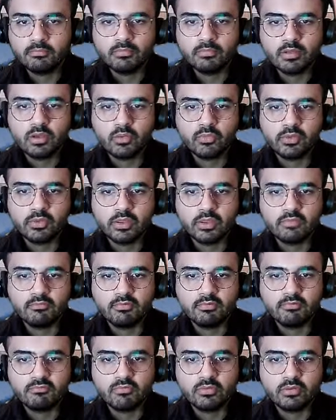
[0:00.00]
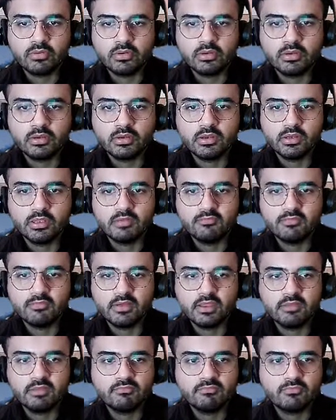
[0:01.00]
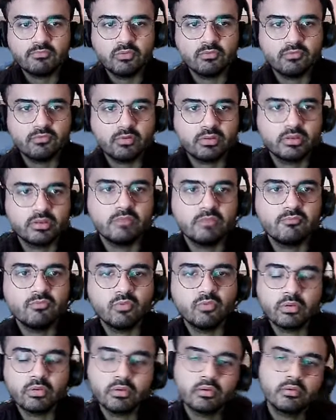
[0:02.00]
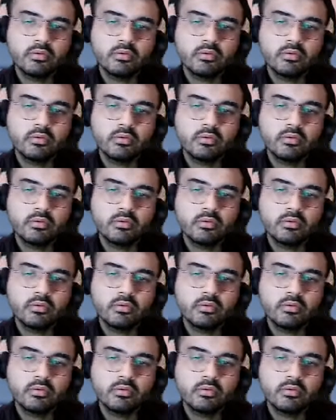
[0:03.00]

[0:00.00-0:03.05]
Okay, we've got d5, go for c4,